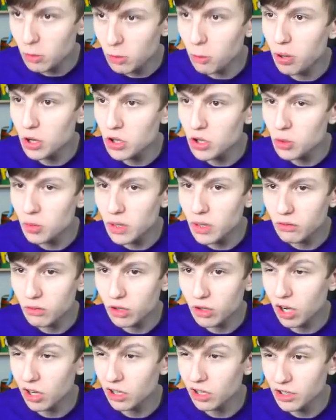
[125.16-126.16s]
will put you in
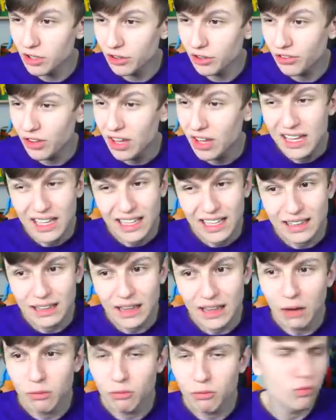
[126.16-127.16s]
regardless.
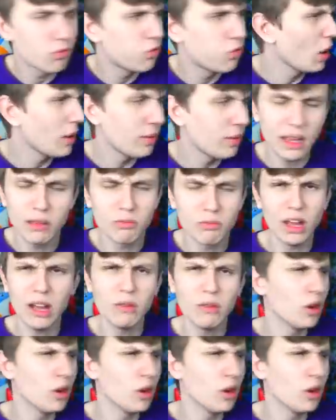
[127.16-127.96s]
That that, that